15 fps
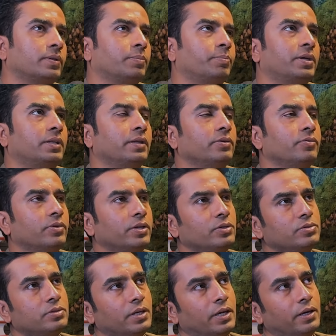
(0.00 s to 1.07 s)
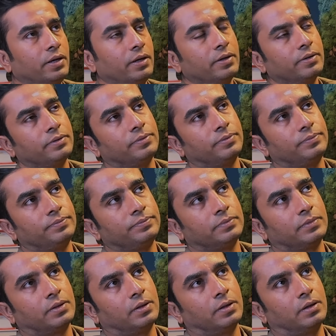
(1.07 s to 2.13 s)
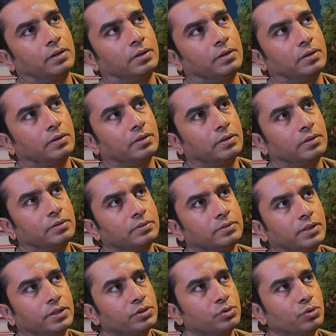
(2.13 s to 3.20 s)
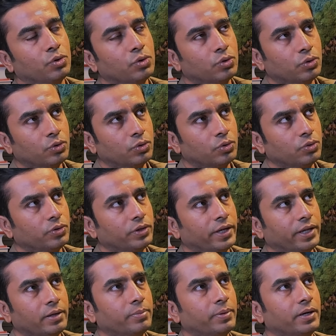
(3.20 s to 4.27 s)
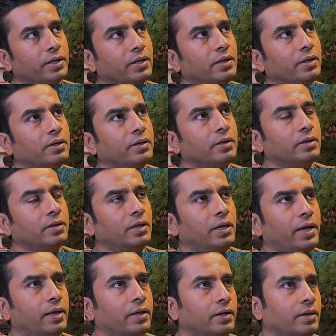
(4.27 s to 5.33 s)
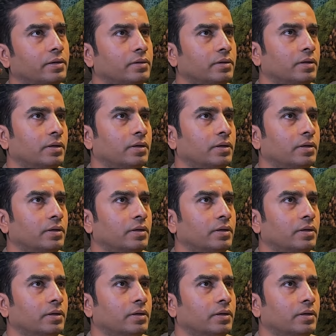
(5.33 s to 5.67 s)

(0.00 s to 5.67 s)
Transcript: but then when you say there is no guru, anybody can